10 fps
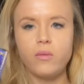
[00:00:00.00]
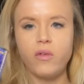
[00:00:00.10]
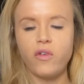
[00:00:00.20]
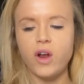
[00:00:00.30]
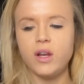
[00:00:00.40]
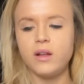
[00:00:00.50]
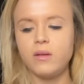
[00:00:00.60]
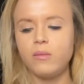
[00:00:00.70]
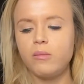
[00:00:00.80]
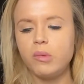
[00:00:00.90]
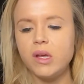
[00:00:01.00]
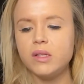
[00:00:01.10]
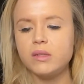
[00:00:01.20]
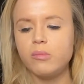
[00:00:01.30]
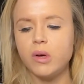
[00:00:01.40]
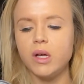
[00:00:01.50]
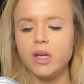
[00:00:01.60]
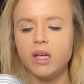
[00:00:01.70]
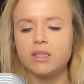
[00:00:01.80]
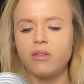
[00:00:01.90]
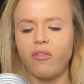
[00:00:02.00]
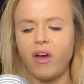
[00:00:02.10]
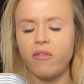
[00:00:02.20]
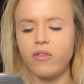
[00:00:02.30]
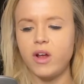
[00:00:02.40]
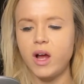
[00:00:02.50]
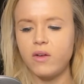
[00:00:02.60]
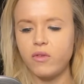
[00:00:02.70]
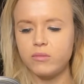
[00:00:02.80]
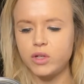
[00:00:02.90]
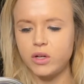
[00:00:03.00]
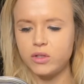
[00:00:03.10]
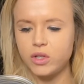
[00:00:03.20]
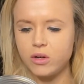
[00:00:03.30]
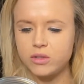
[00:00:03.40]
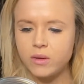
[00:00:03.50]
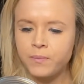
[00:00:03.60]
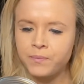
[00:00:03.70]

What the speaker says: refried beans, but he gets the fat-free kind from Trader Joe's